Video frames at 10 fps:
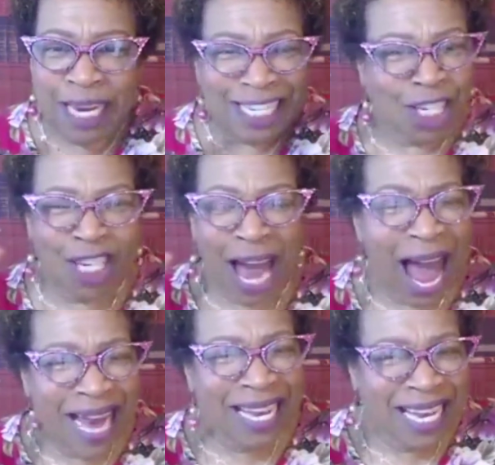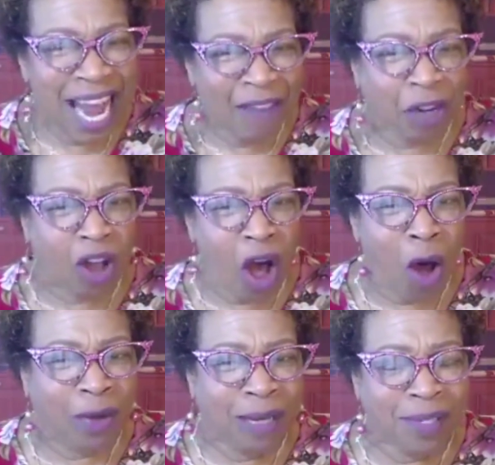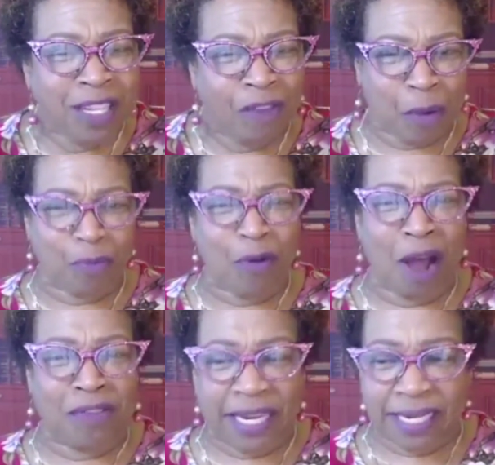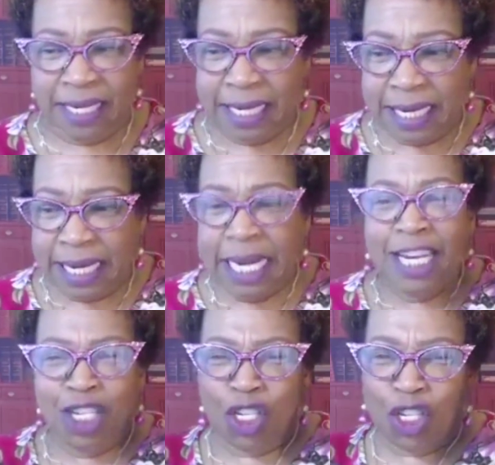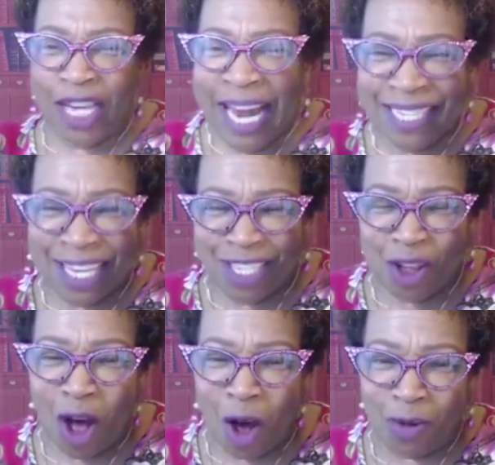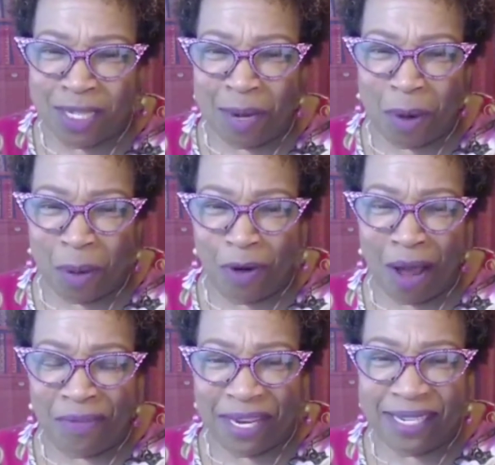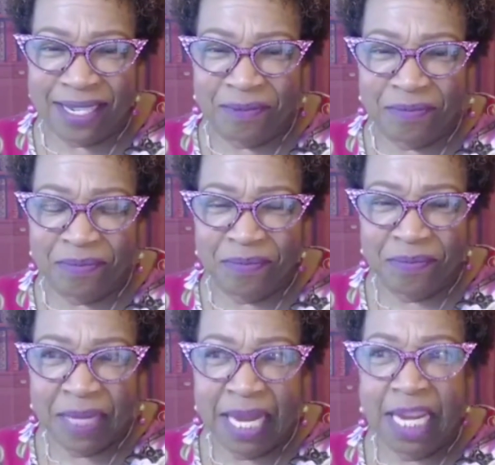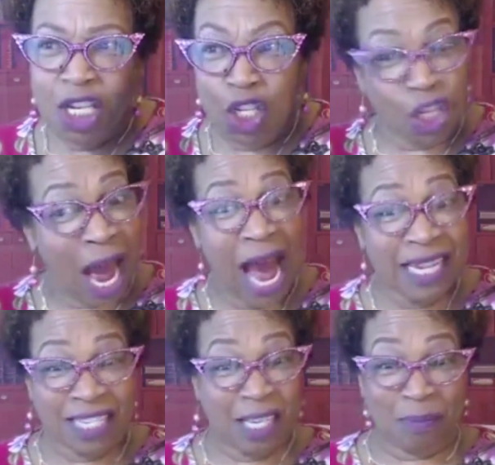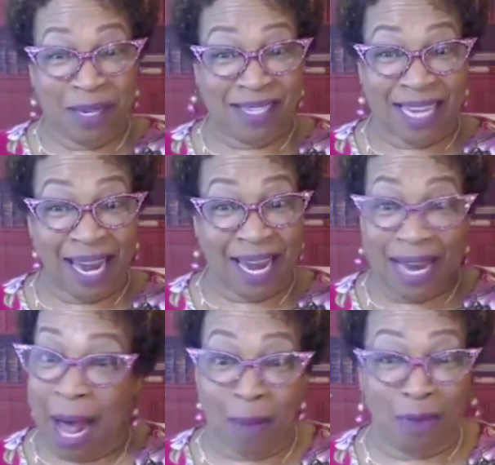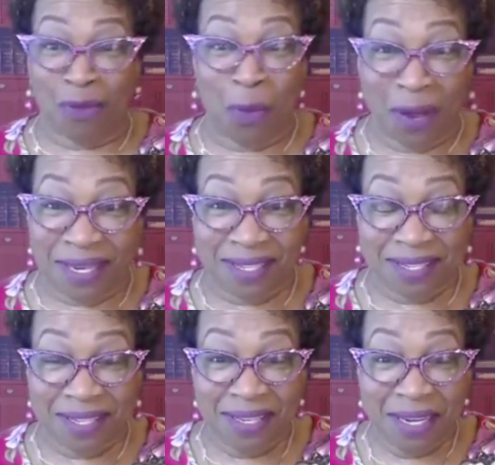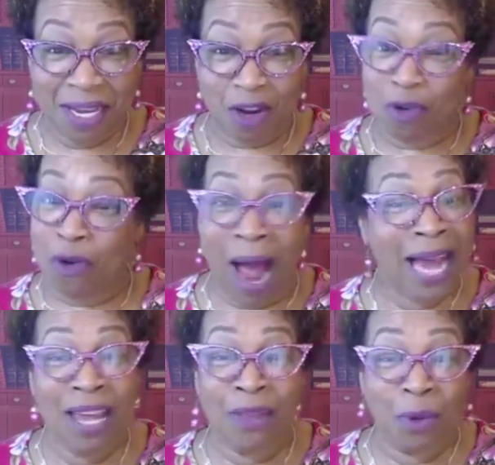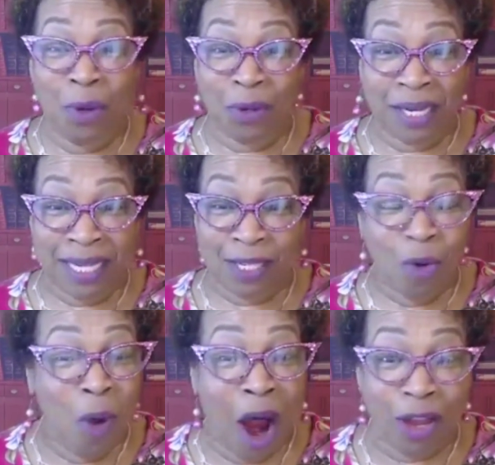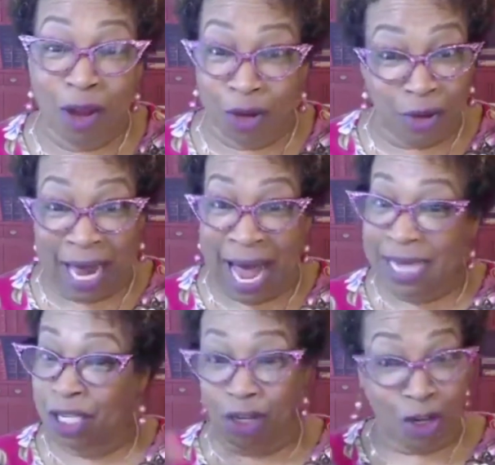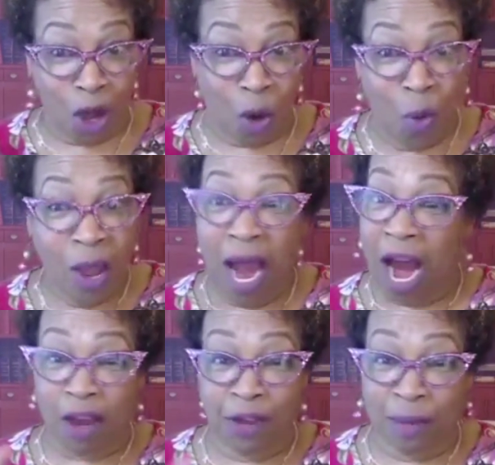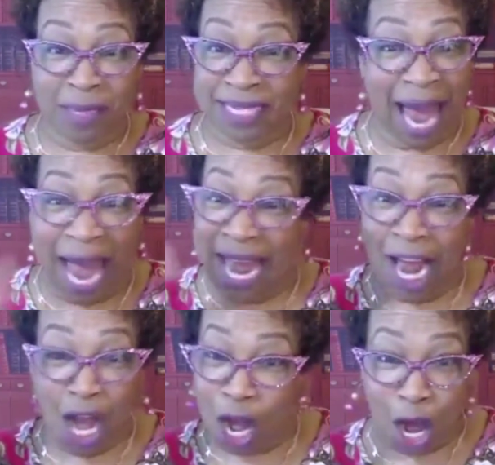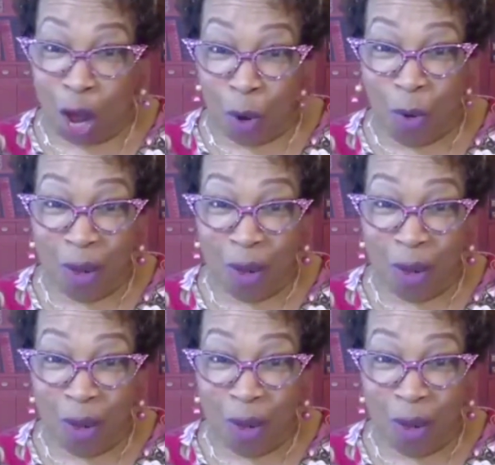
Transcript: John never called himself a prophet. Jesus calls him a prophet. John simply said, I'm a voice crying in the wilderness. Who are you? Are you Elijah? No. Are you the Messiah? No.